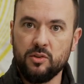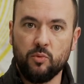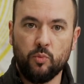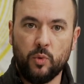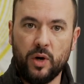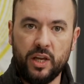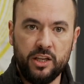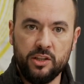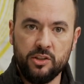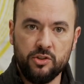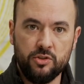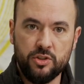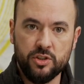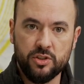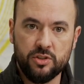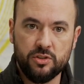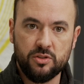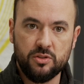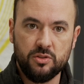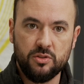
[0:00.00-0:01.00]
Why didn't you
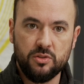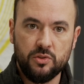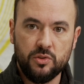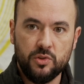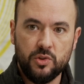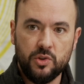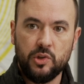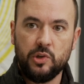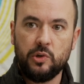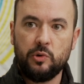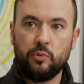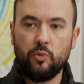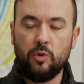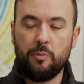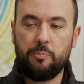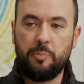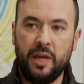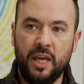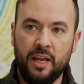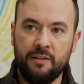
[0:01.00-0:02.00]
just
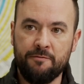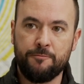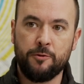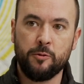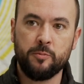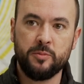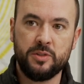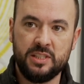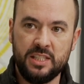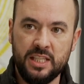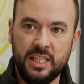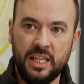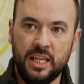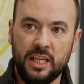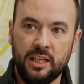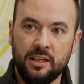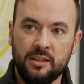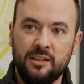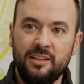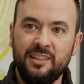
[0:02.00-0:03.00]
repent from
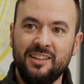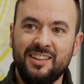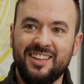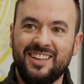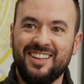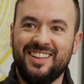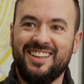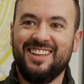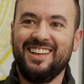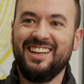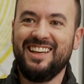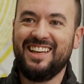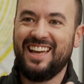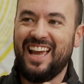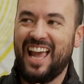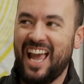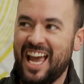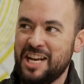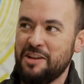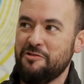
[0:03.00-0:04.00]
sin
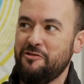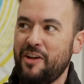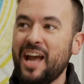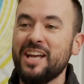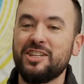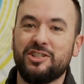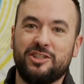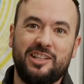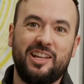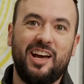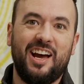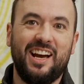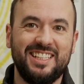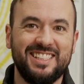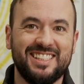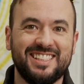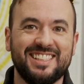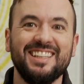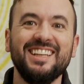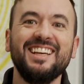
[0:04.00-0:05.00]
and
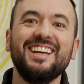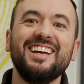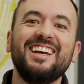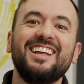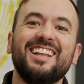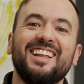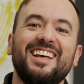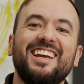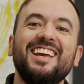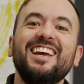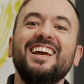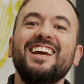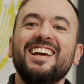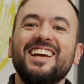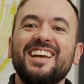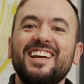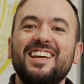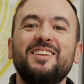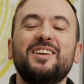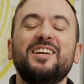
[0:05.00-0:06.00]
evangelize?
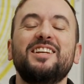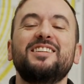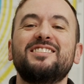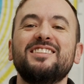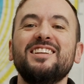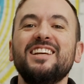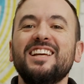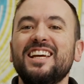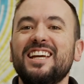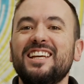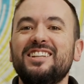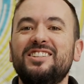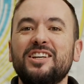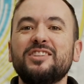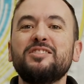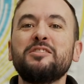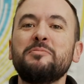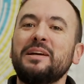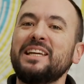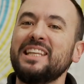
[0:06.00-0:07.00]
It
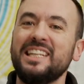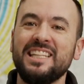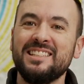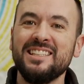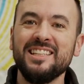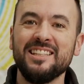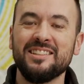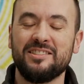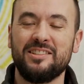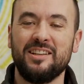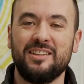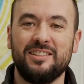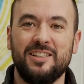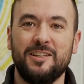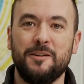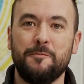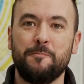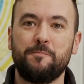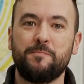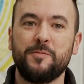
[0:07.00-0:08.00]
doesn't make any sense, does
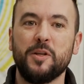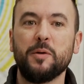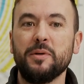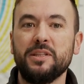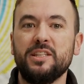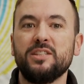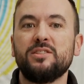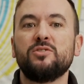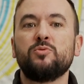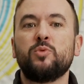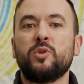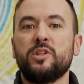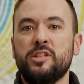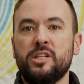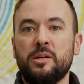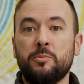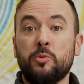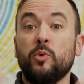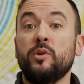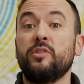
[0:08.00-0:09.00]
it? But this is one of the
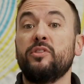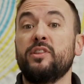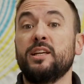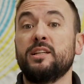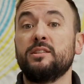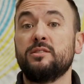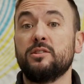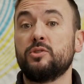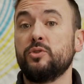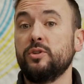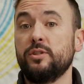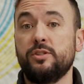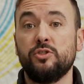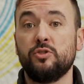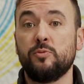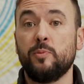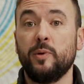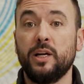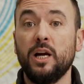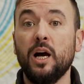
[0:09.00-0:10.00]
number one things that
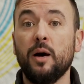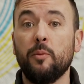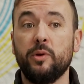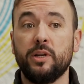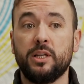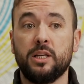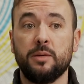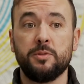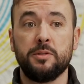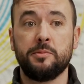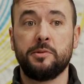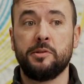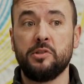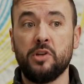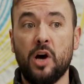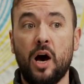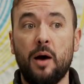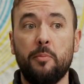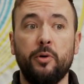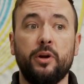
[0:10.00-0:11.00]
Christians bring up when it comes up to
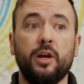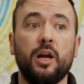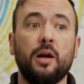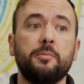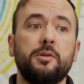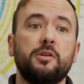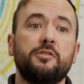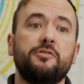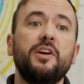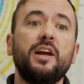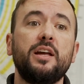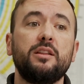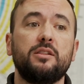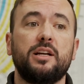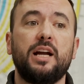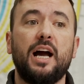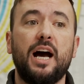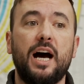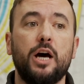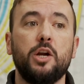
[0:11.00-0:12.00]
not bringing up their faith.
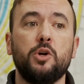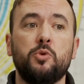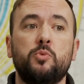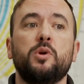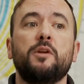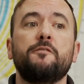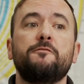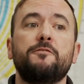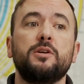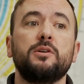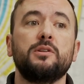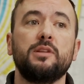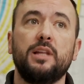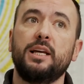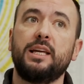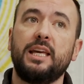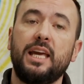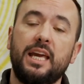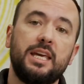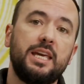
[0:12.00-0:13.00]
Like, I don't want to feel
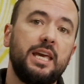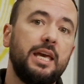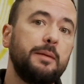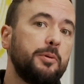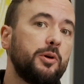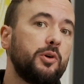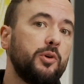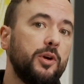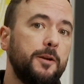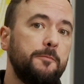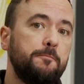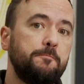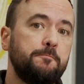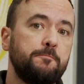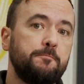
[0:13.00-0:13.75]
like a hypocrite.